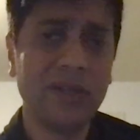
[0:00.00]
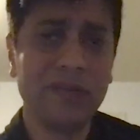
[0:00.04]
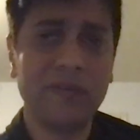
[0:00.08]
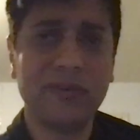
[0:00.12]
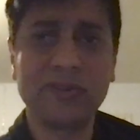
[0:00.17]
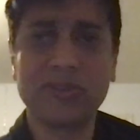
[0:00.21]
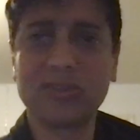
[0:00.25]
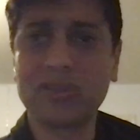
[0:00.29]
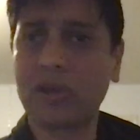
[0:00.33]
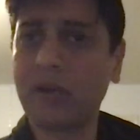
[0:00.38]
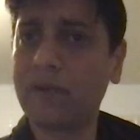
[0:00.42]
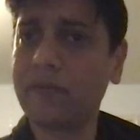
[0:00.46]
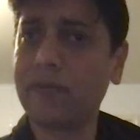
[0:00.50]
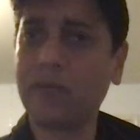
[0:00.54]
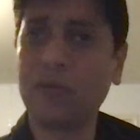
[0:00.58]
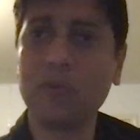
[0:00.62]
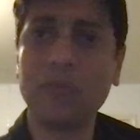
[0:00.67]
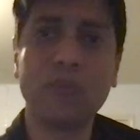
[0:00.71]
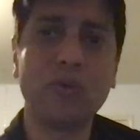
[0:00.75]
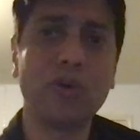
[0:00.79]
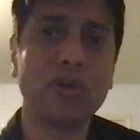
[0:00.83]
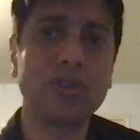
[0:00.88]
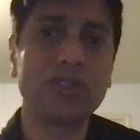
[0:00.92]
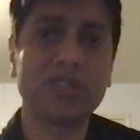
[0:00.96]
We saw a few
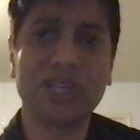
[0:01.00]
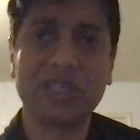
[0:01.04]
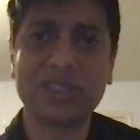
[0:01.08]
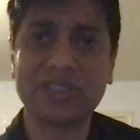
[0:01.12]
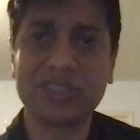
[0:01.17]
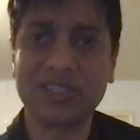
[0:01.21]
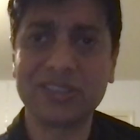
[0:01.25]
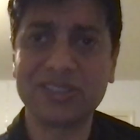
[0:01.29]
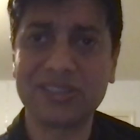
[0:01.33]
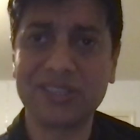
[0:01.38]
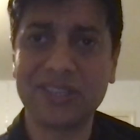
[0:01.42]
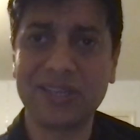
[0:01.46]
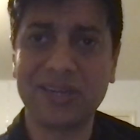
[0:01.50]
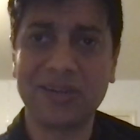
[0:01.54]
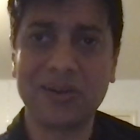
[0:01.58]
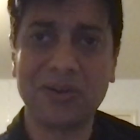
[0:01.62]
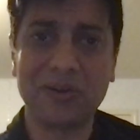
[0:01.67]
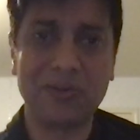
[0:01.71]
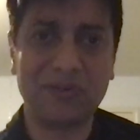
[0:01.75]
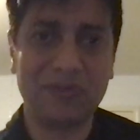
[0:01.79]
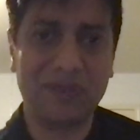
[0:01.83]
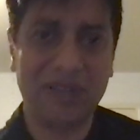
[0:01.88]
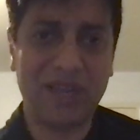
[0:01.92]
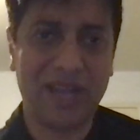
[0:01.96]
more churches
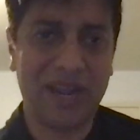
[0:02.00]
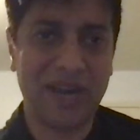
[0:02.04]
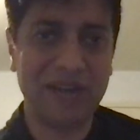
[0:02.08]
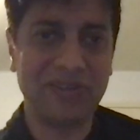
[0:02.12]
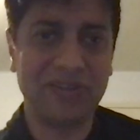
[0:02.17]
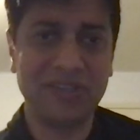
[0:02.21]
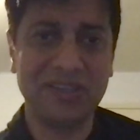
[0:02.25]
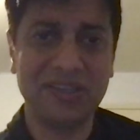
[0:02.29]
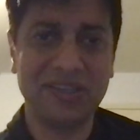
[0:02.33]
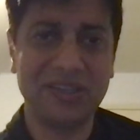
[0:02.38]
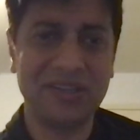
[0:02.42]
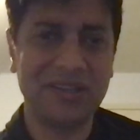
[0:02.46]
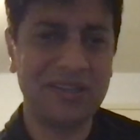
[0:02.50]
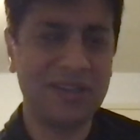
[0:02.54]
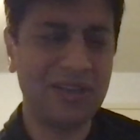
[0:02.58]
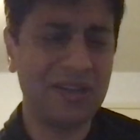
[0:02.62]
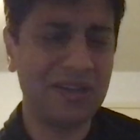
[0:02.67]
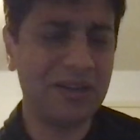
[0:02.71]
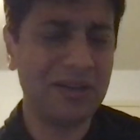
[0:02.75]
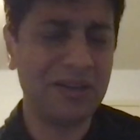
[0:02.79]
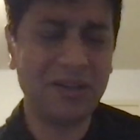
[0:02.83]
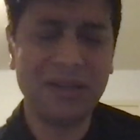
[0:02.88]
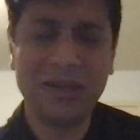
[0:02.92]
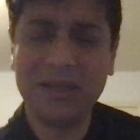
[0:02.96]
around. We had dinner
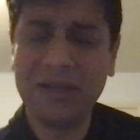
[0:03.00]
there.